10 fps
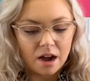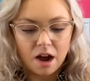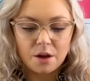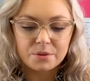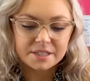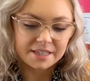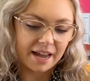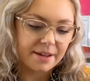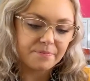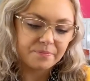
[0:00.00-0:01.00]
I would
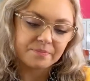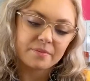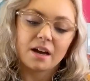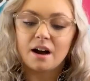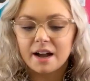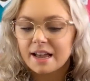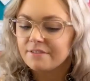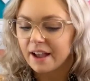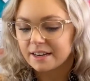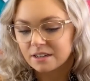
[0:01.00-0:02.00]
say, I
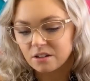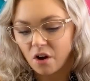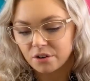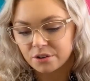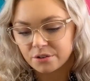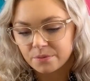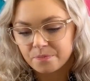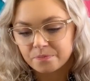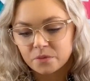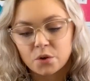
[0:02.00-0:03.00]
have 8 o'clock.
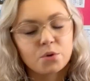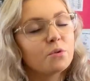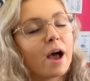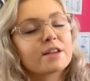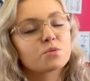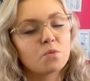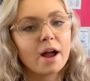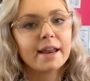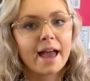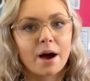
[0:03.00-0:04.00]
who has
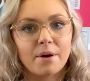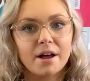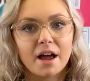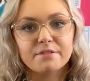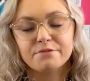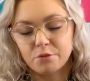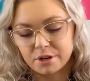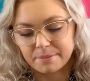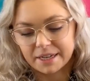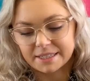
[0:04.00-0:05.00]
1 hour and
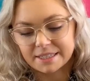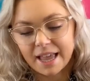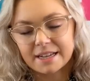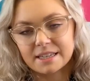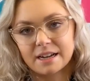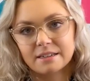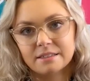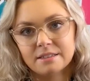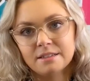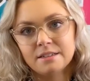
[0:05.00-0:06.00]
40 minutes later.
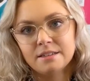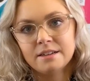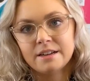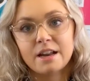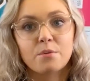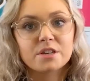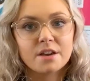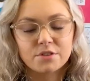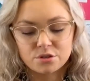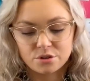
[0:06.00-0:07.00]
Now,
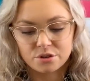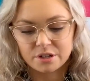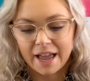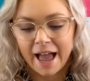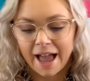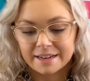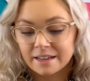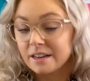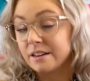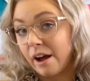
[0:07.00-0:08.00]
whichever student had
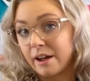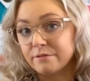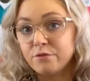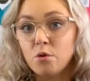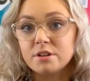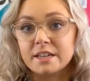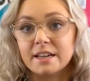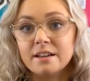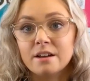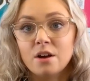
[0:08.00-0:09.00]

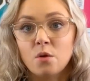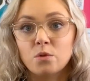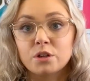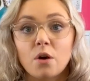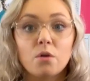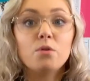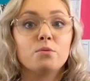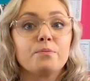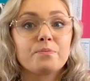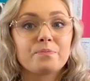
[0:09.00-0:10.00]
9:40 would go, oh,